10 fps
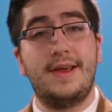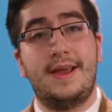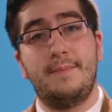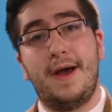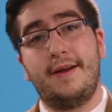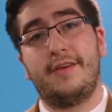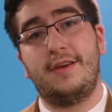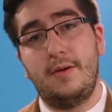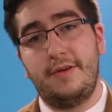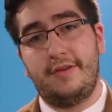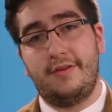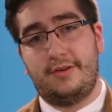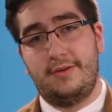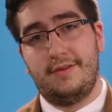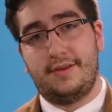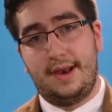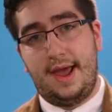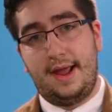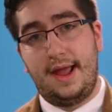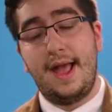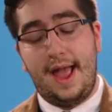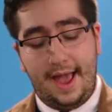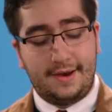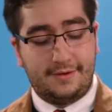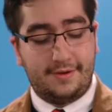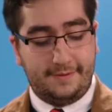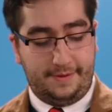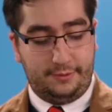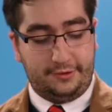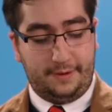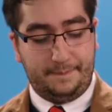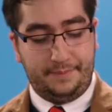impacting UBC students today and into the future.